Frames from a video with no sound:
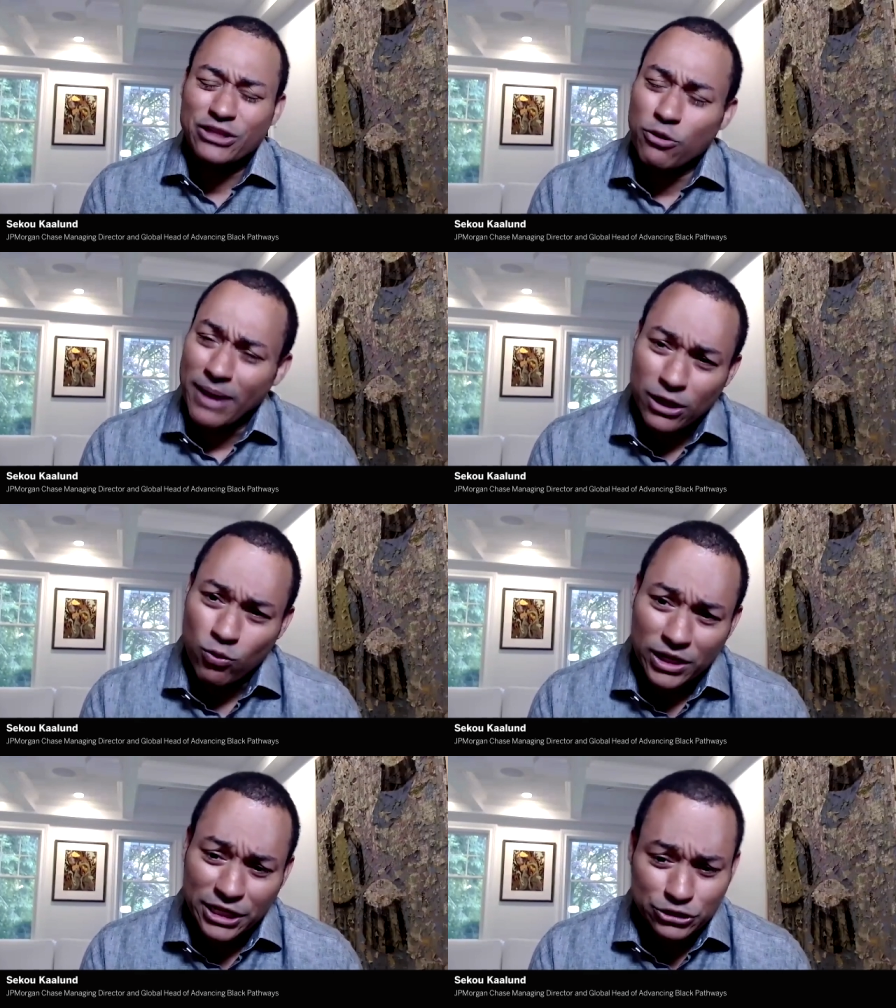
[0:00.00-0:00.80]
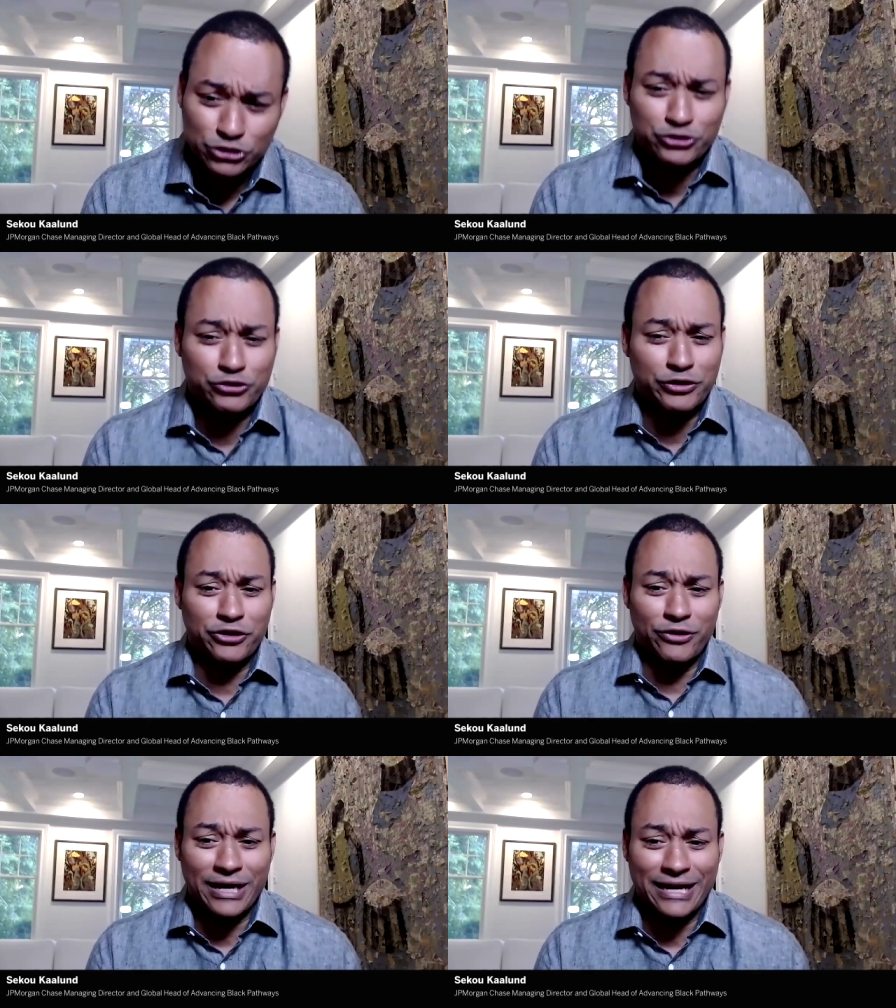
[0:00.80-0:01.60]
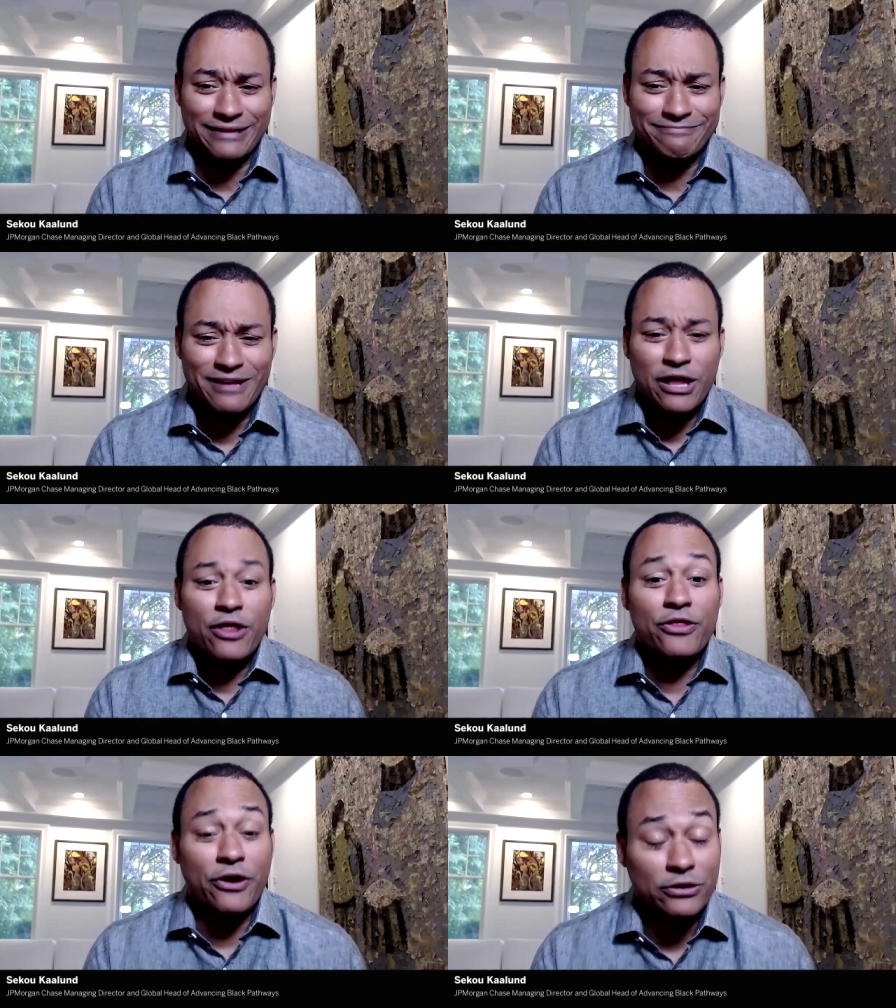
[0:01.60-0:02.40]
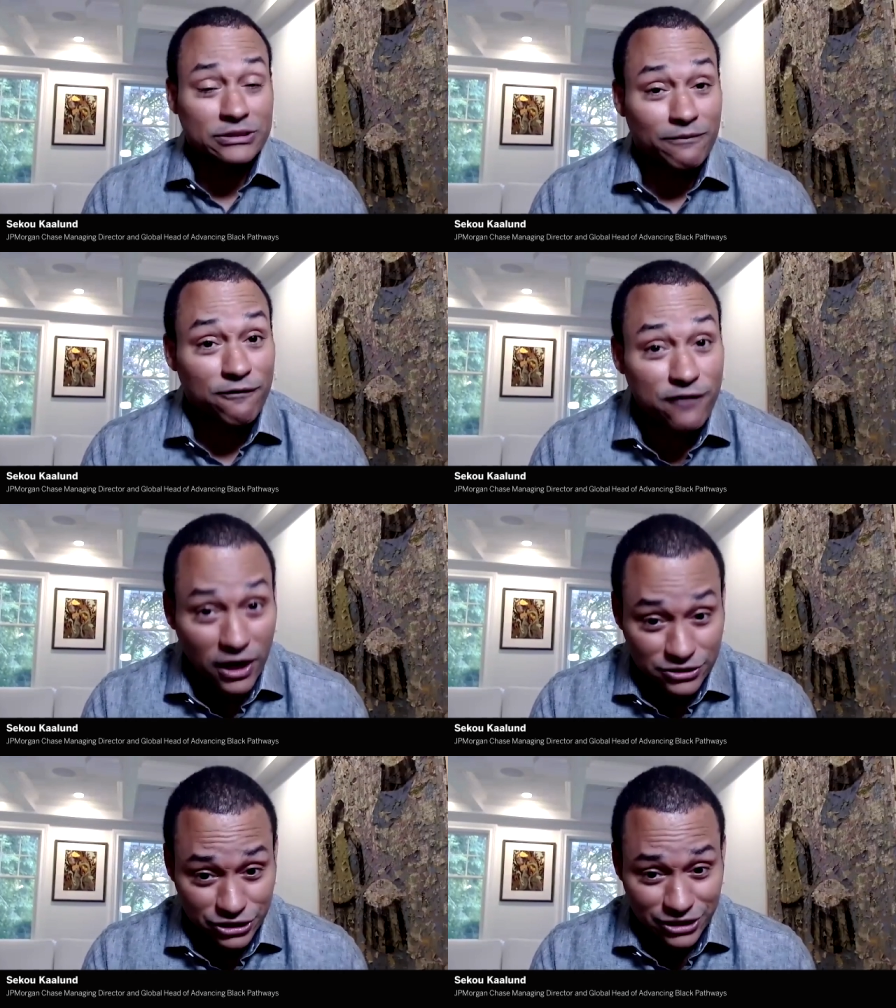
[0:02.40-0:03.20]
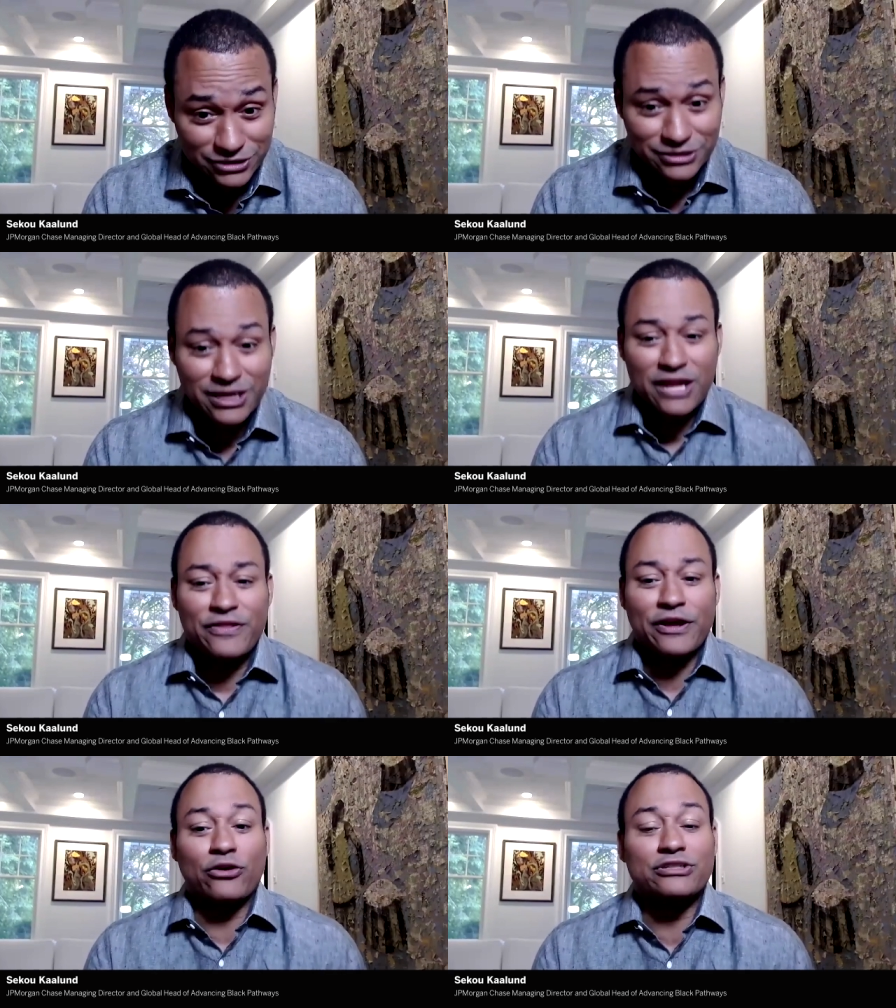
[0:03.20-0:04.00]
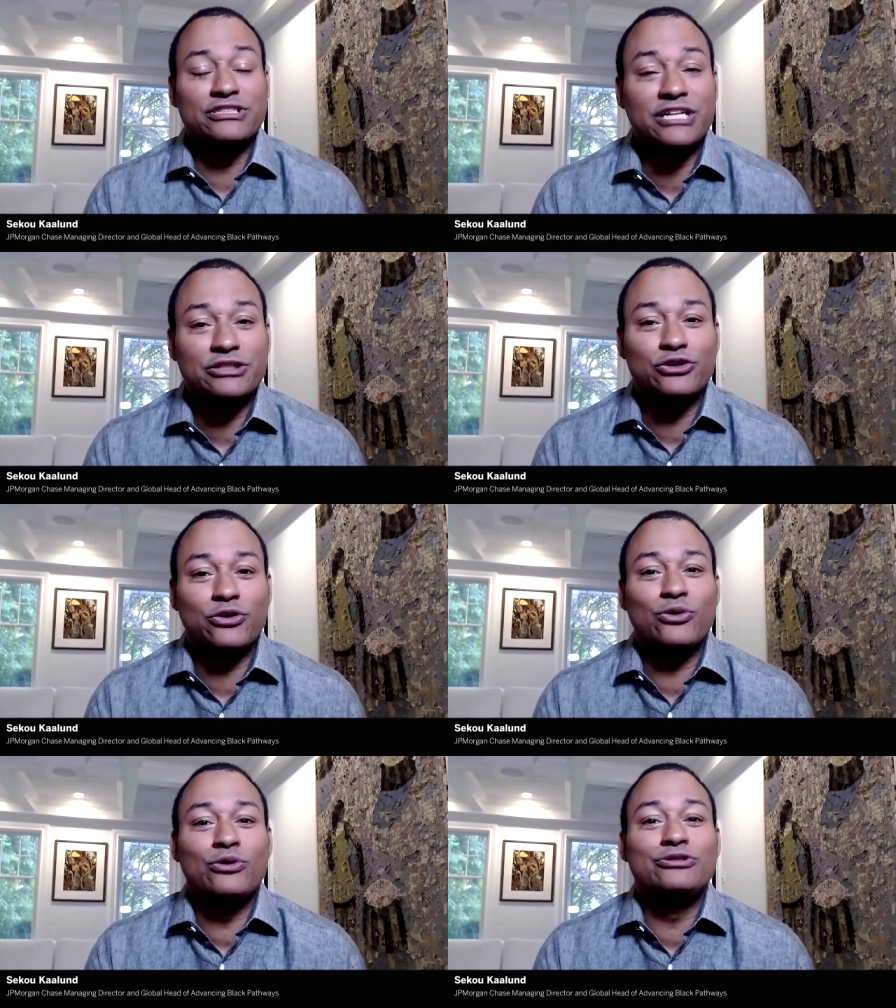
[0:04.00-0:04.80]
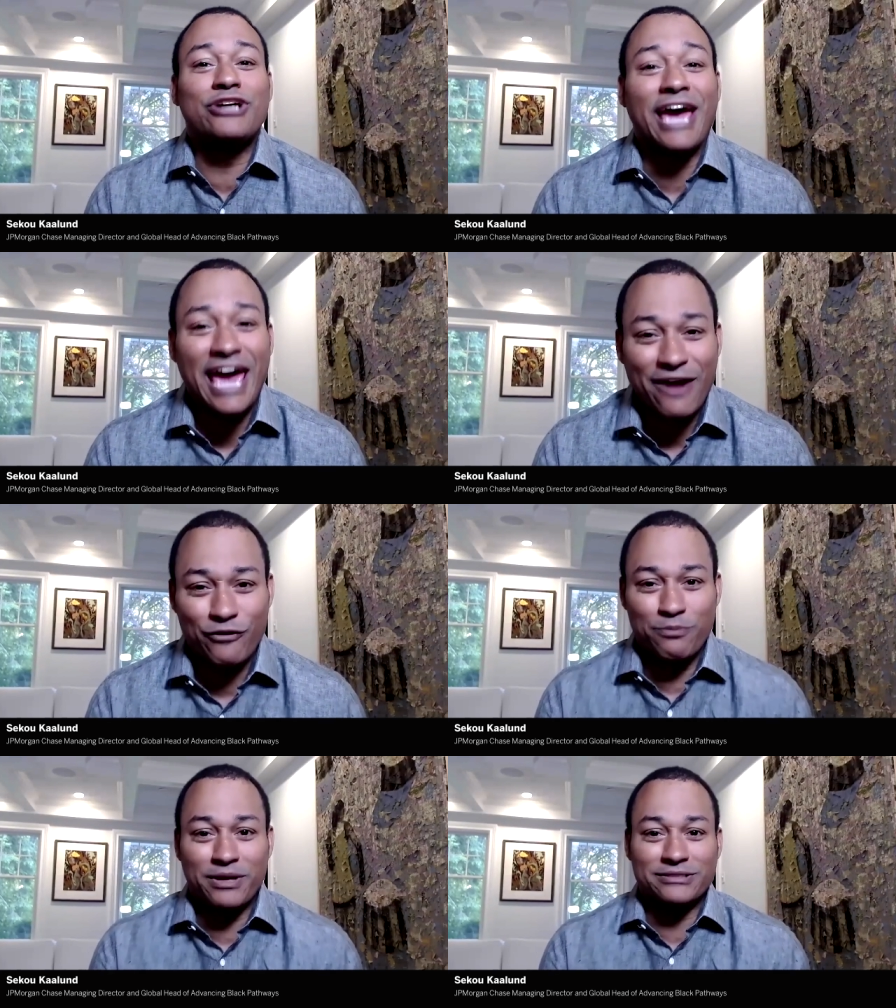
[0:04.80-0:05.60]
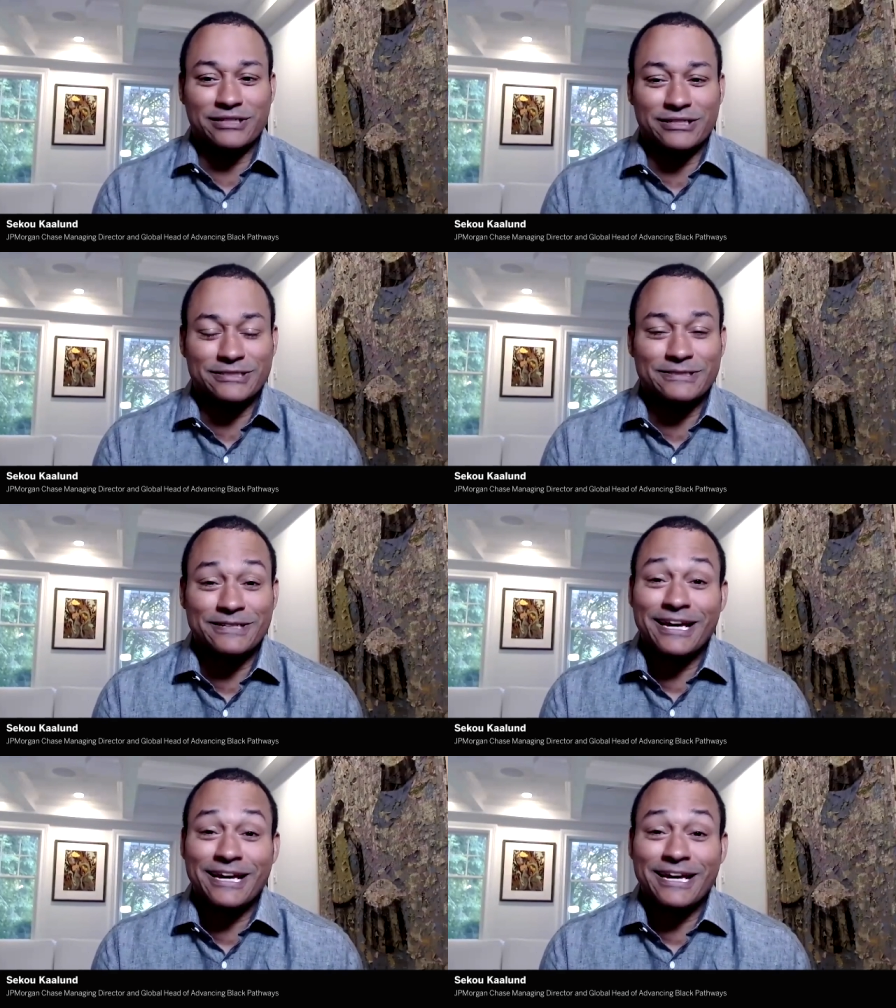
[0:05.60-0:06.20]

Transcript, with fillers: No matter what industry you're in, there are some functions that are essential to every business.